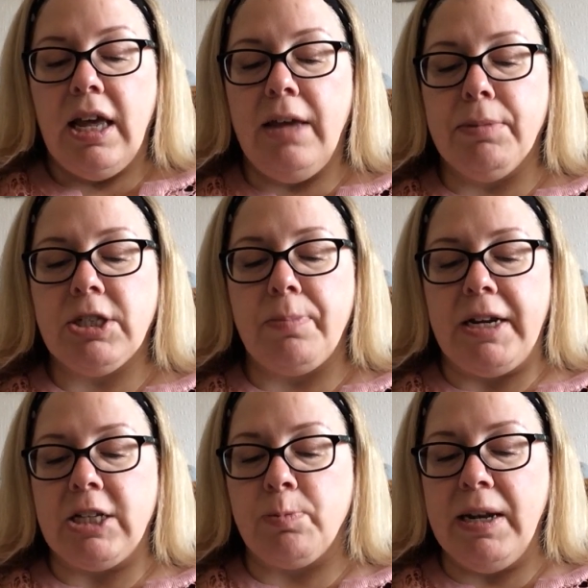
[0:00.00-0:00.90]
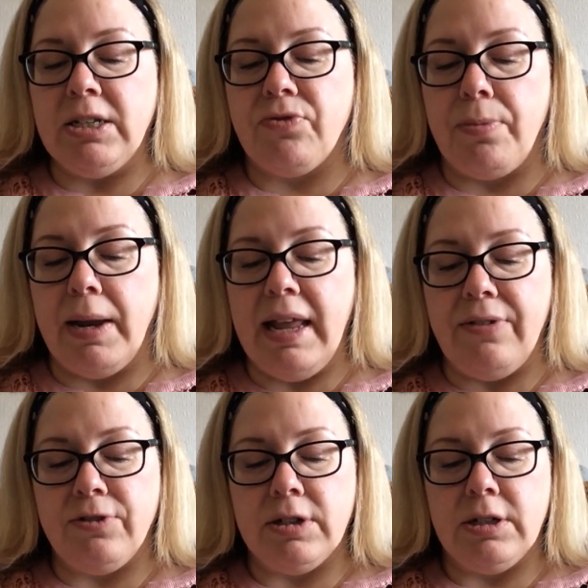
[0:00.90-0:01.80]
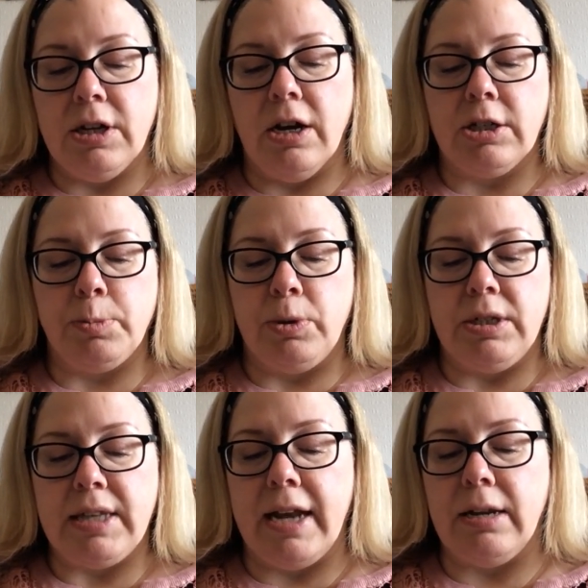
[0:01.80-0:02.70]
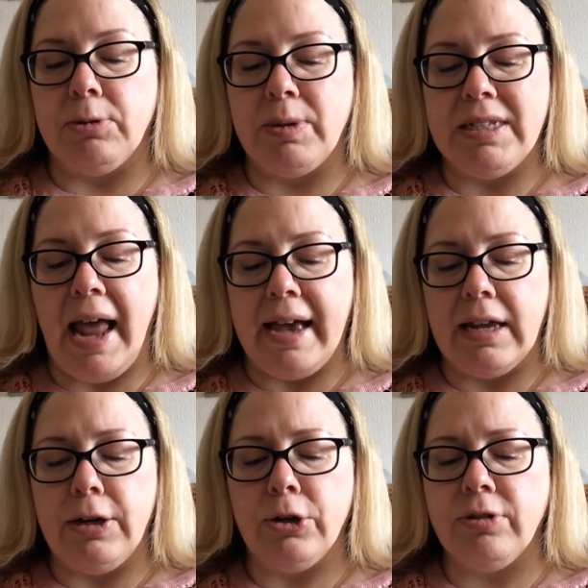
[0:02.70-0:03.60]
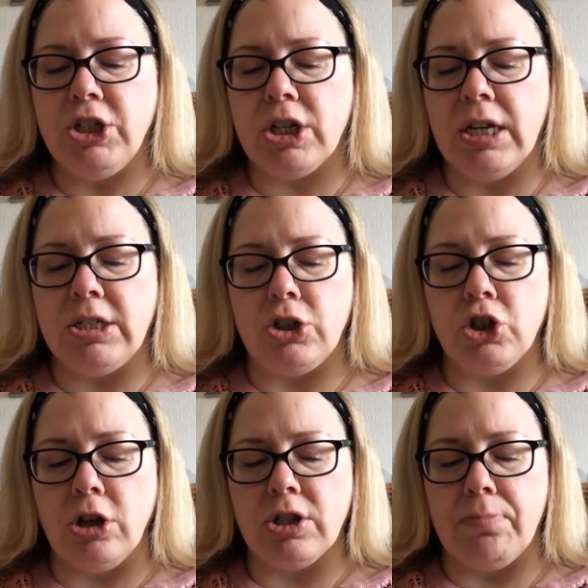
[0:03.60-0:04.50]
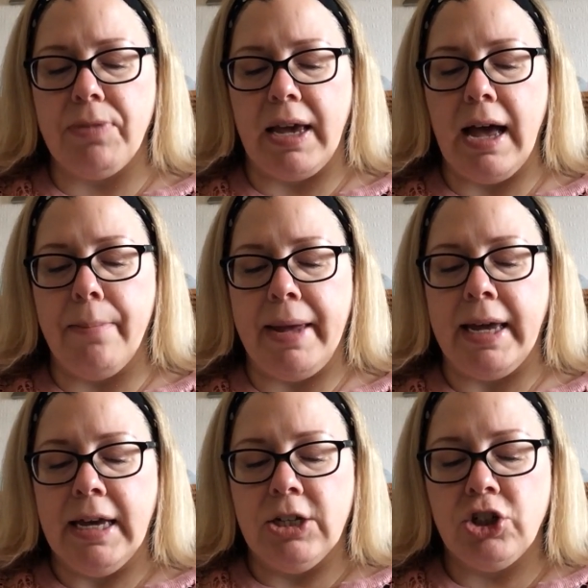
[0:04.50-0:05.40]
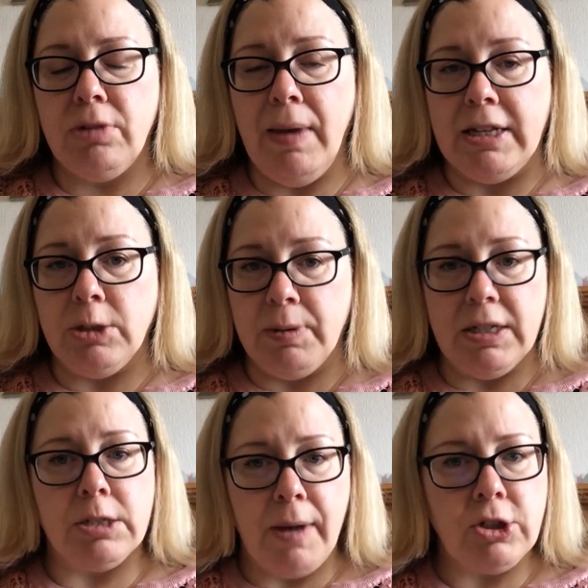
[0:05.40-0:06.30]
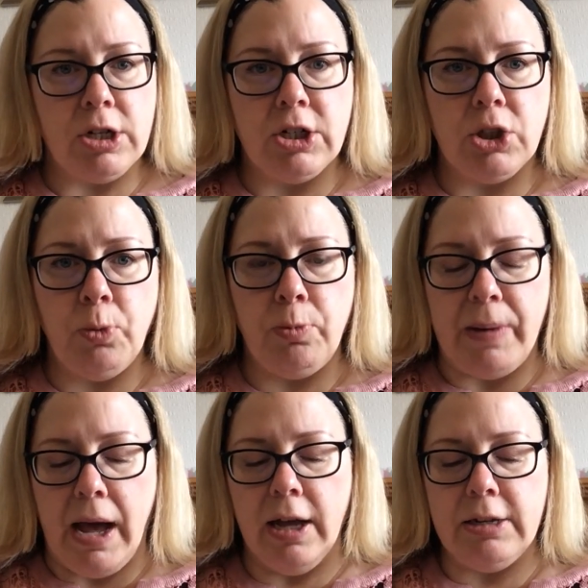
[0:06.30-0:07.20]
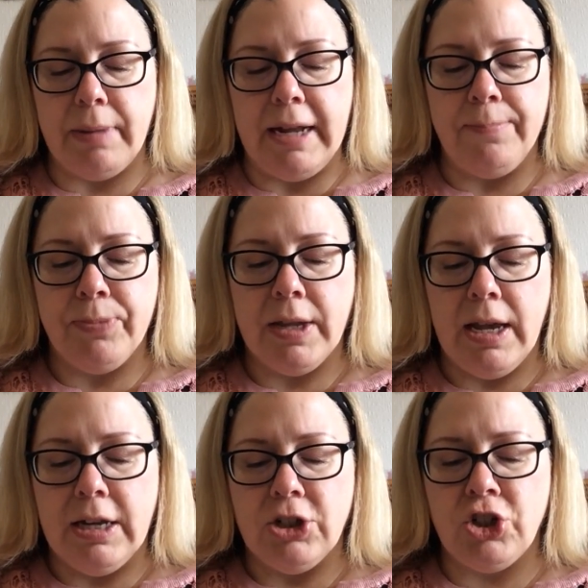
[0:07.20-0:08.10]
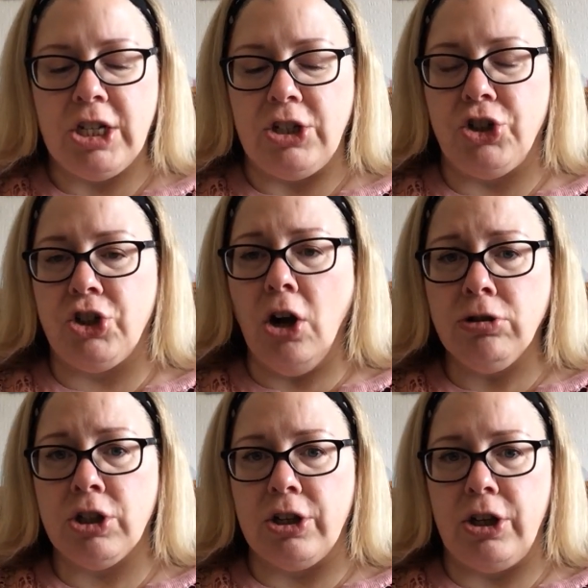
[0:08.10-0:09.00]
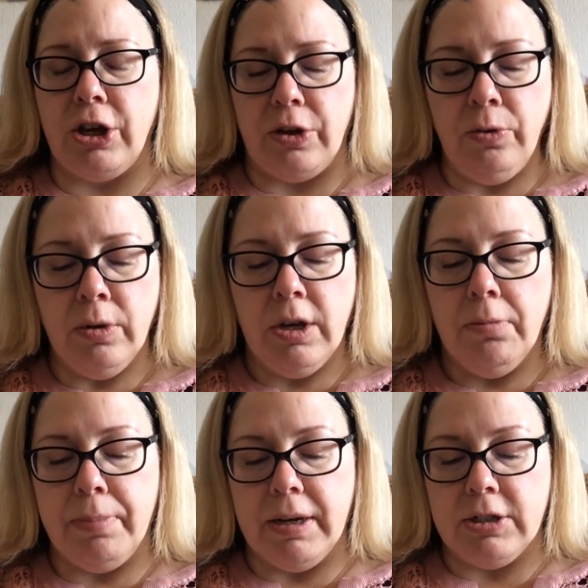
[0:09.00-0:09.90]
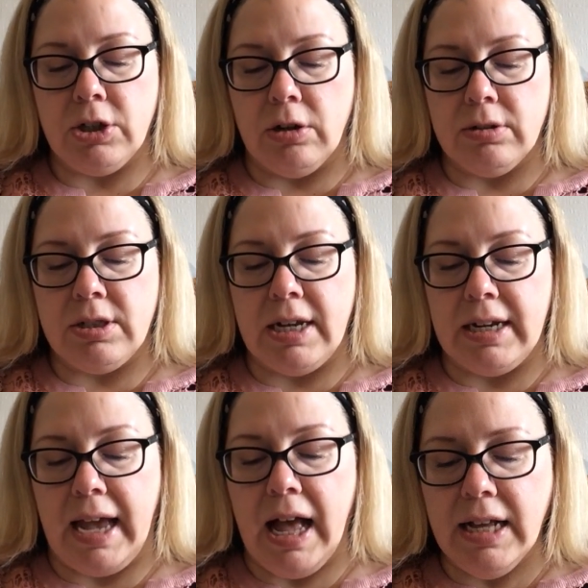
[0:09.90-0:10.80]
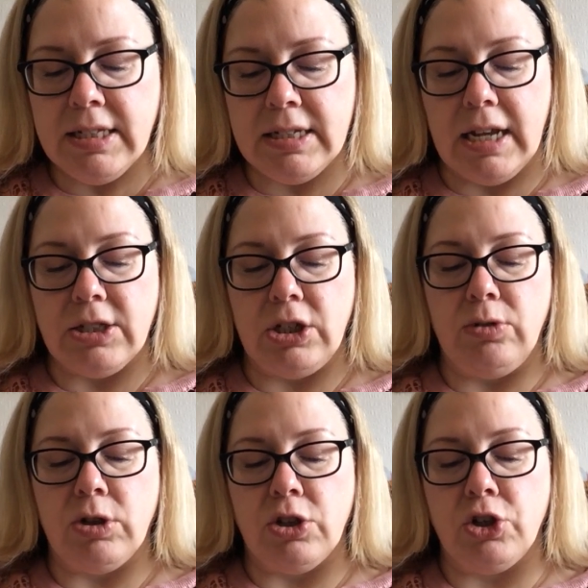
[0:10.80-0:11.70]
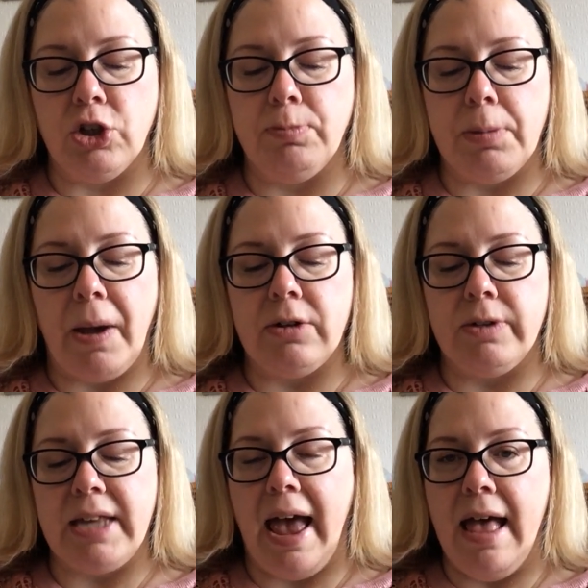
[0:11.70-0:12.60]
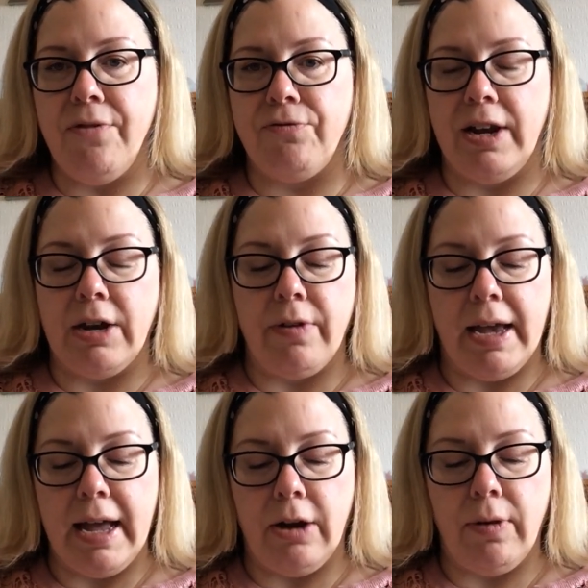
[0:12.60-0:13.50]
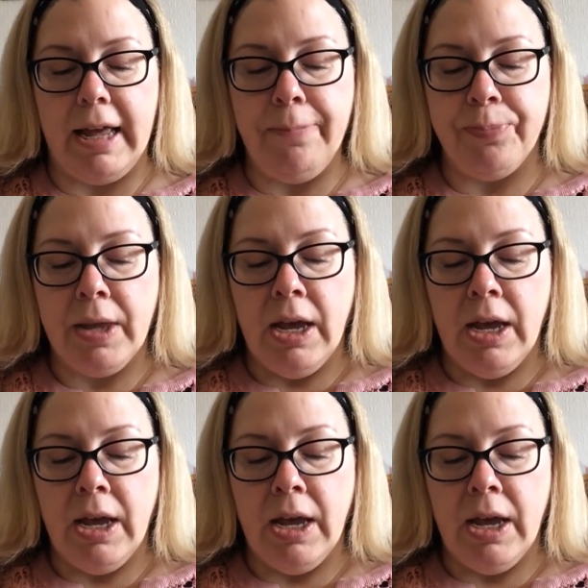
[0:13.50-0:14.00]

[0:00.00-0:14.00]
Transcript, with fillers: It must have been a splinter from the lift. Darkus put his hand up to his neck. Lucretia Cutter shot something at me. She missed, but it smashed into the wood behind me. She shot at you? Bertolt said aghast as Newton zoomed about his hair, flickering angrily.